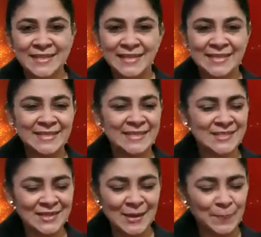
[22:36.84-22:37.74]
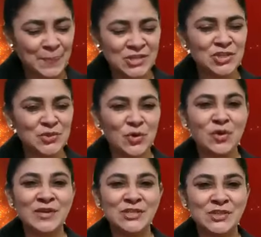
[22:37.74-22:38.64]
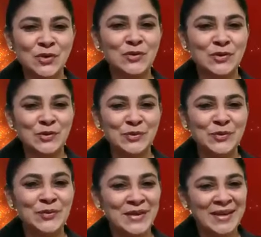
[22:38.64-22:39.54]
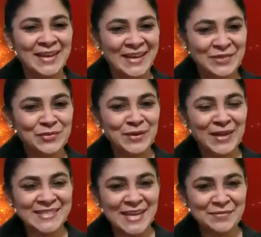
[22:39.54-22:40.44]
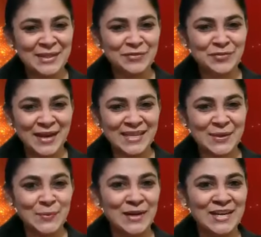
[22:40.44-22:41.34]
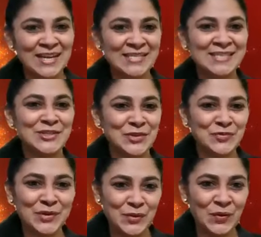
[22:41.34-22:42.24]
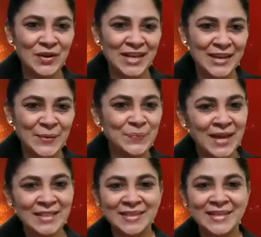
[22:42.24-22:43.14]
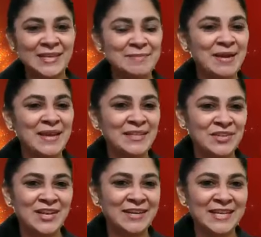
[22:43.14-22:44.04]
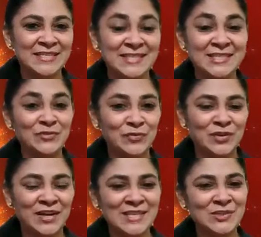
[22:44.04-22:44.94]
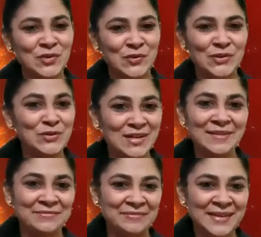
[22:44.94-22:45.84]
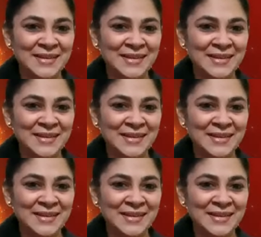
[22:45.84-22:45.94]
Yes, it's really a pleasure to always talk to you, no? Forget everything, forget the world and listen to you for a whole day. I think the remaining 364 days you're going to live